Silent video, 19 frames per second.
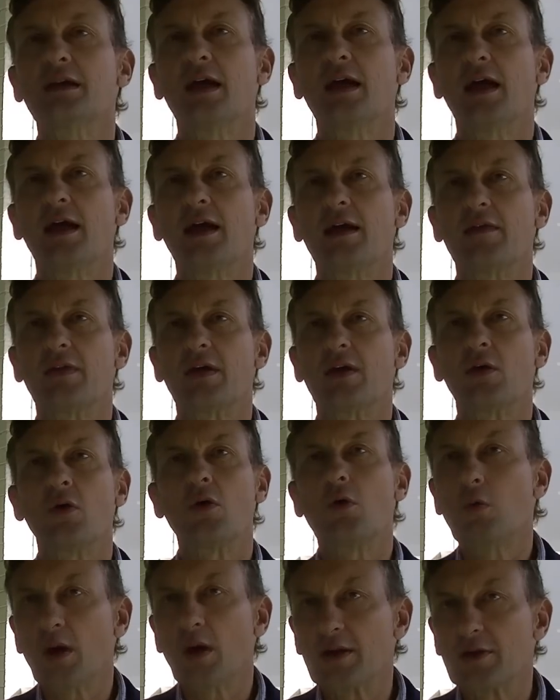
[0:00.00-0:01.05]
and they're
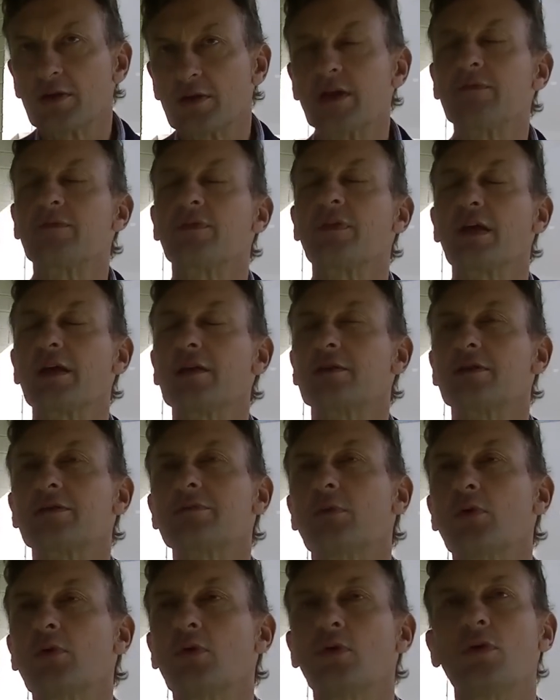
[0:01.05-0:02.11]
always looking for that
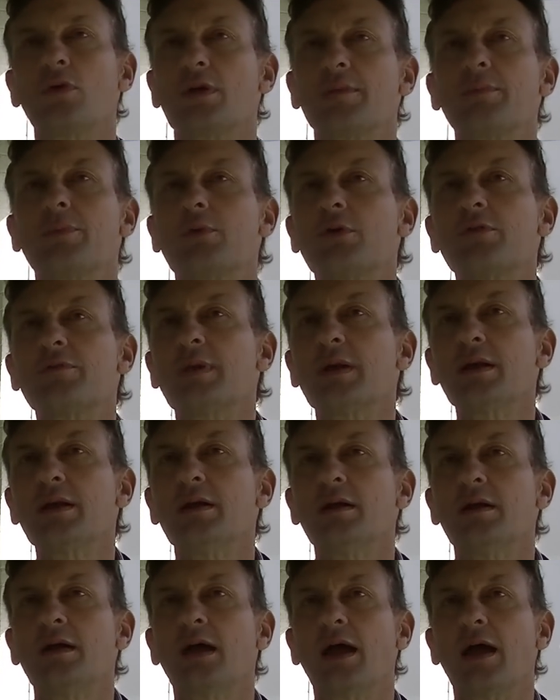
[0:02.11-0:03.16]
small improvement.
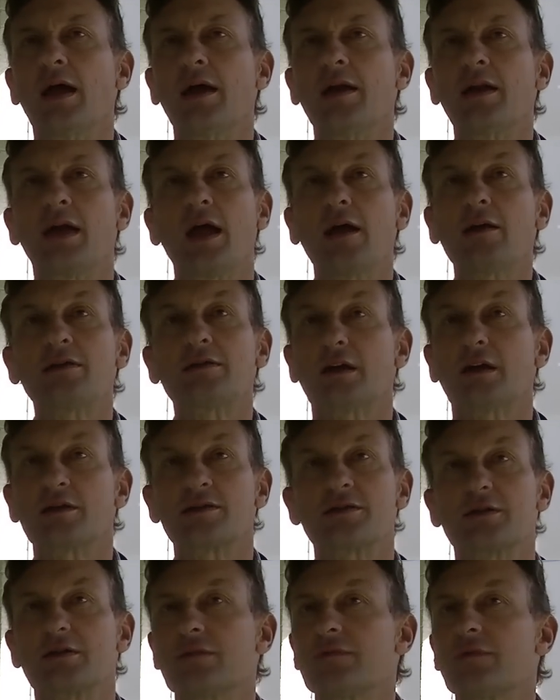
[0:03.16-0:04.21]
And as
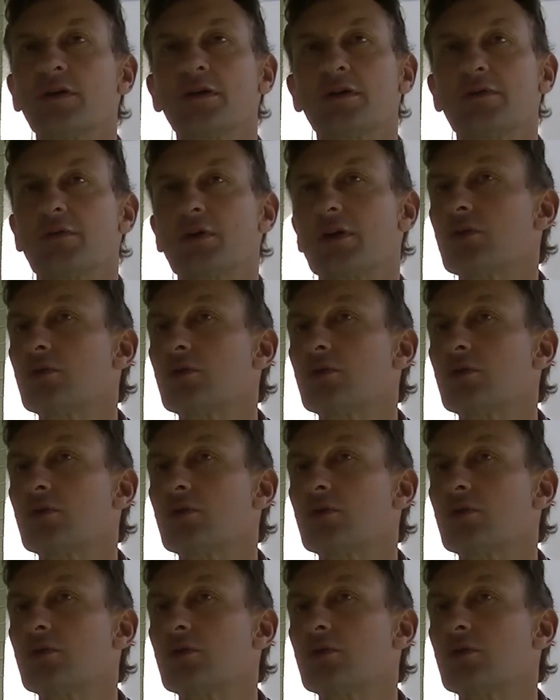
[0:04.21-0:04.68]
such, these very, very